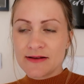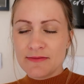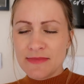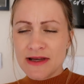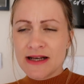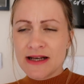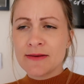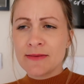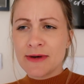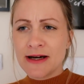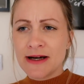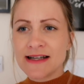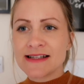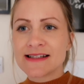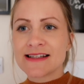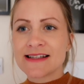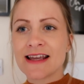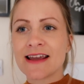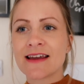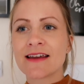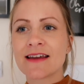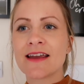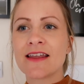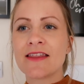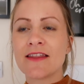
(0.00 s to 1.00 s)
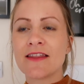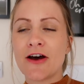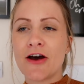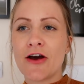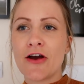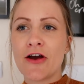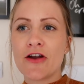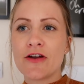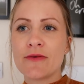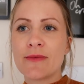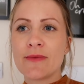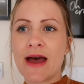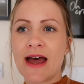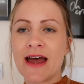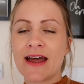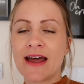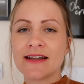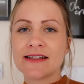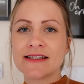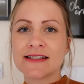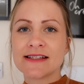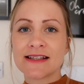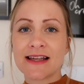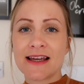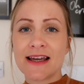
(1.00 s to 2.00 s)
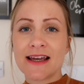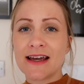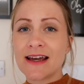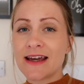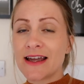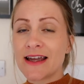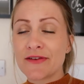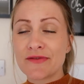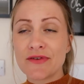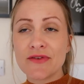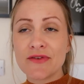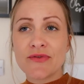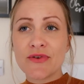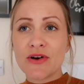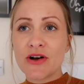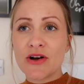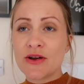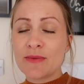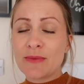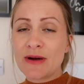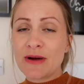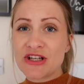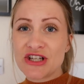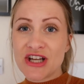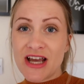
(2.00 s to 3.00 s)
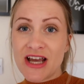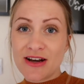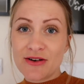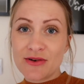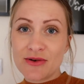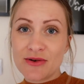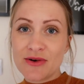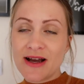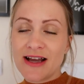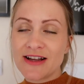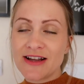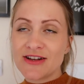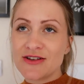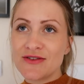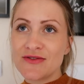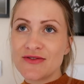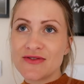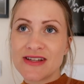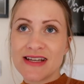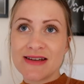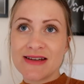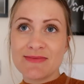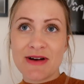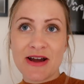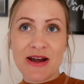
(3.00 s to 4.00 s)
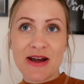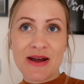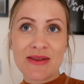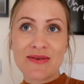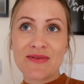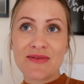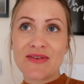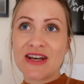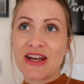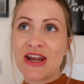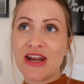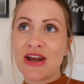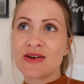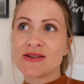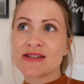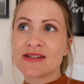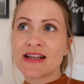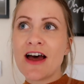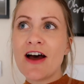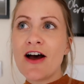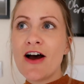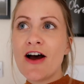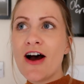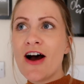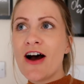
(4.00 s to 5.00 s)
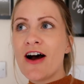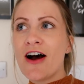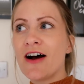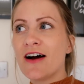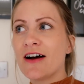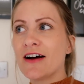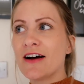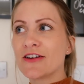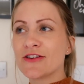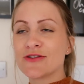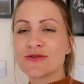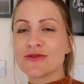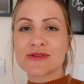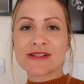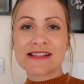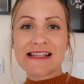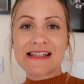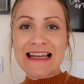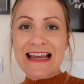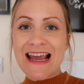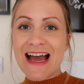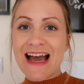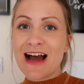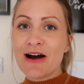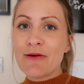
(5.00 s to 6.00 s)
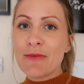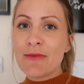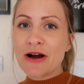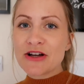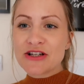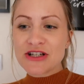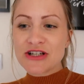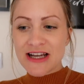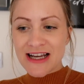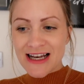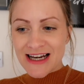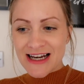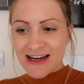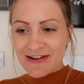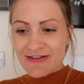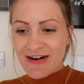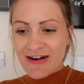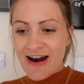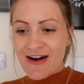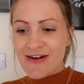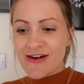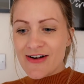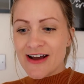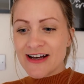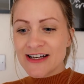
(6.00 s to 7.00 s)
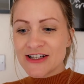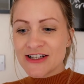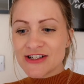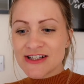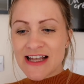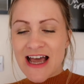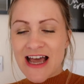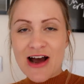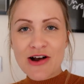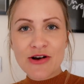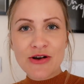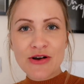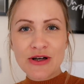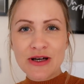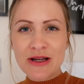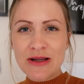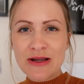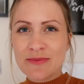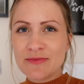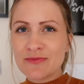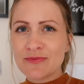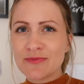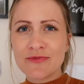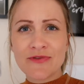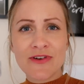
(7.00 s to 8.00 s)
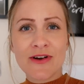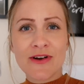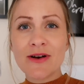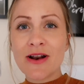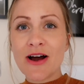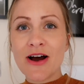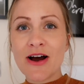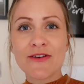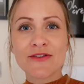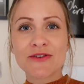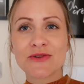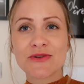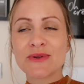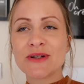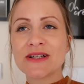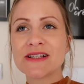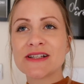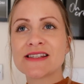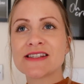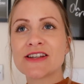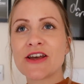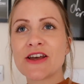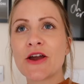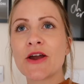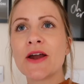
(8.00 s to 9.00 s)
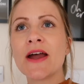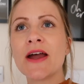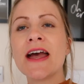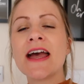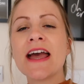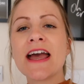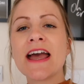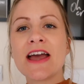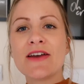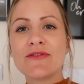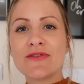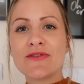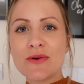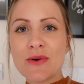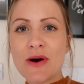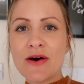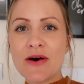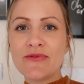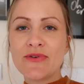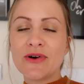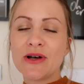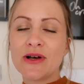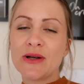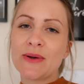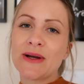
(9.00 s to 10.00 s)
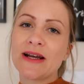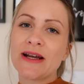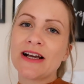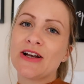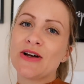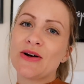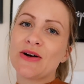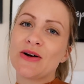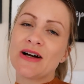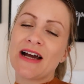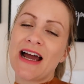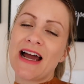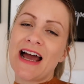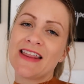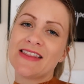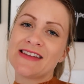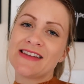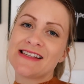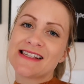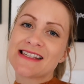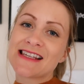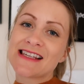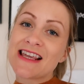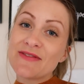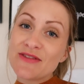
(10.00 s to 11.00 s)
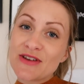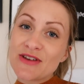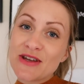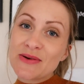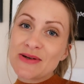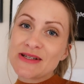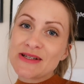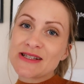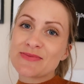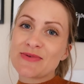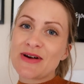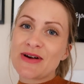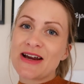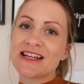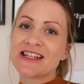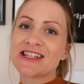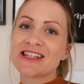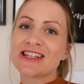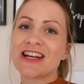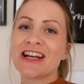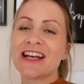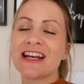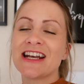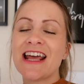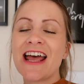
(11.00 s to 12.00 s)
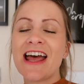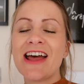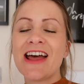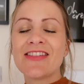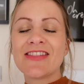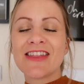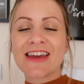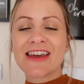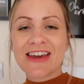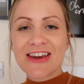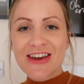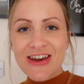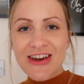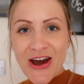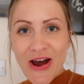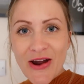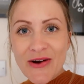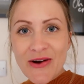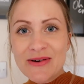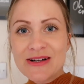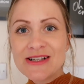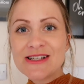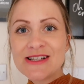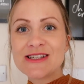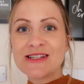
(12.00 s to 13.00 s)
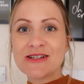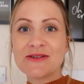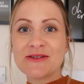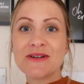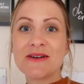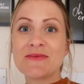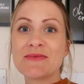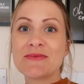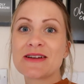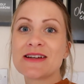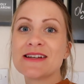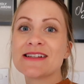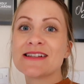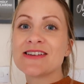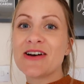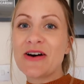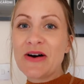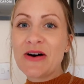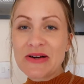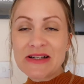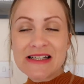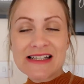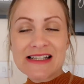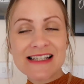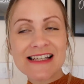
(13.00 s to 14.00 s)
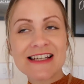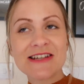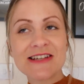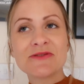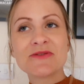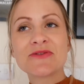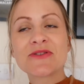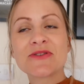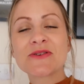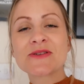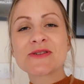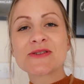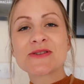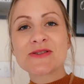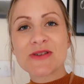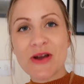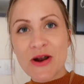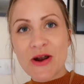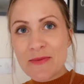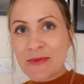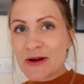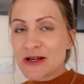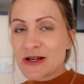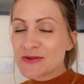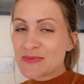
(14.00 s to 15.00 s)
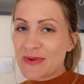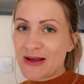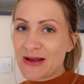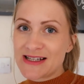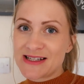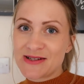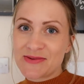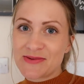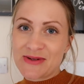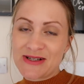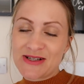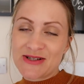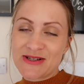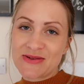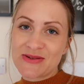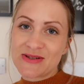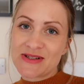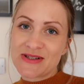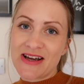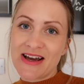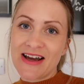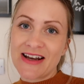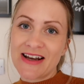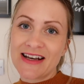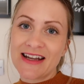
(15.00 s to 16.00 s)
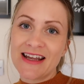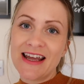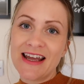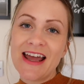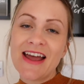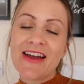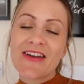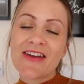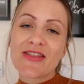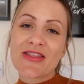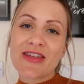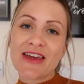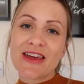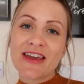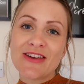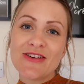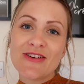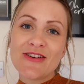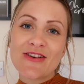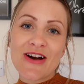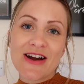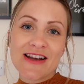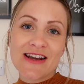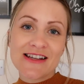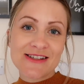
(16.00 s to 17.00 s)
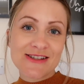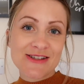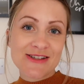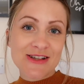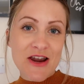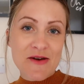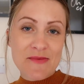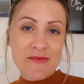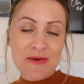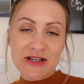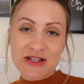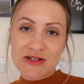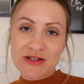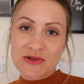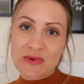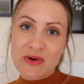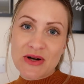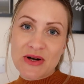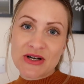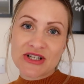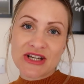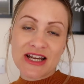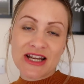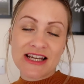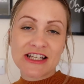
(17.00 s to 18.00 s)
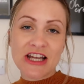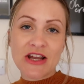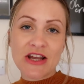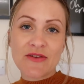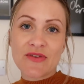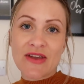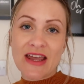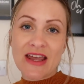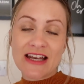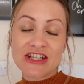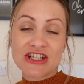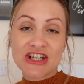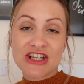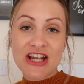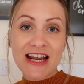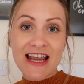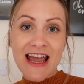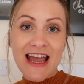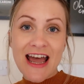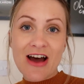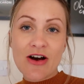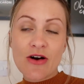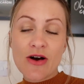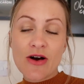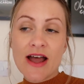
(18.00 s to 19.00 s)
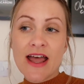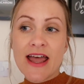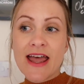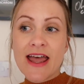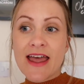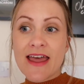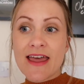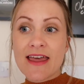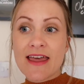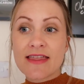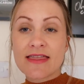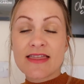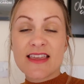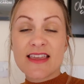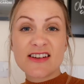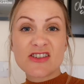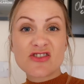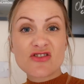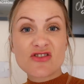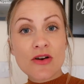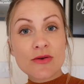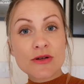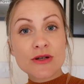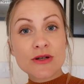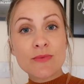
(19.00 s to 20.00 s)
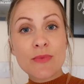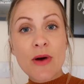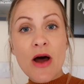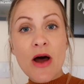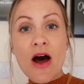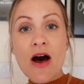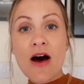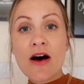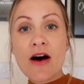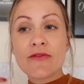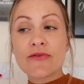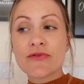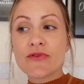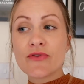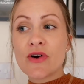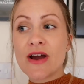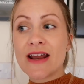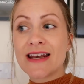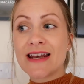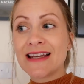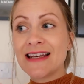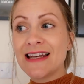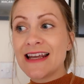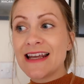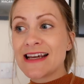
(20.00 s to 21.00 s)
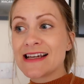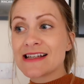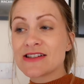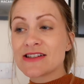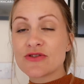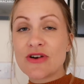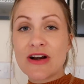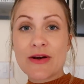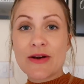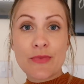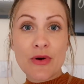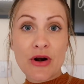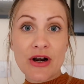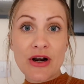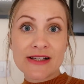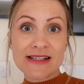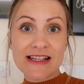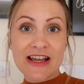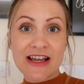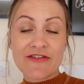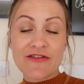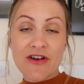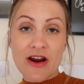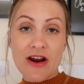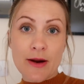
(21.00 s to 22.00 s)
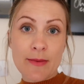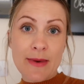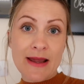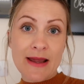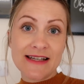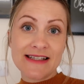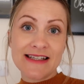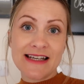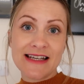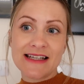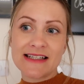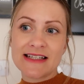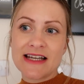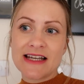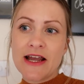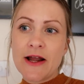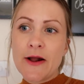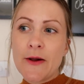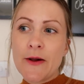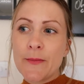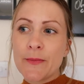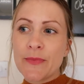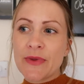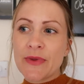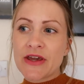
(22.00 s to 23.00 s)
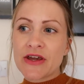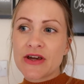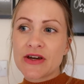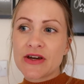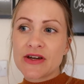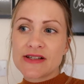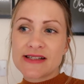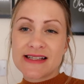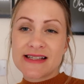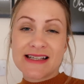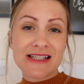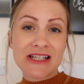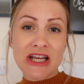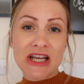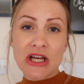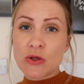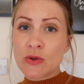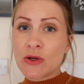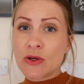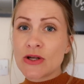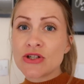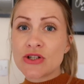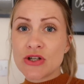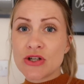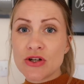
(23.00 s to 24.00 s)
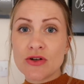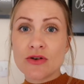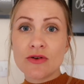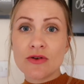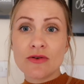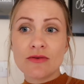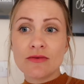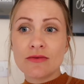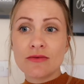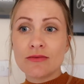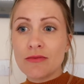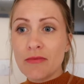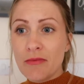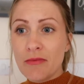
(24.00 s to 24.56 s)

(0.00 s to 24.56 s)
minimizing in the home. And if you follow my channel and you see my other videos, you'll see how much I clear out and just how good I feel afterwards. So if you are following along and this is giving you inspiration, then go and do it, because honestly you'll feel so much better once you're done. Thank you guys so much for watching. Don't forget to check out in the description bar for any links or any products that I've recommended, because these generally do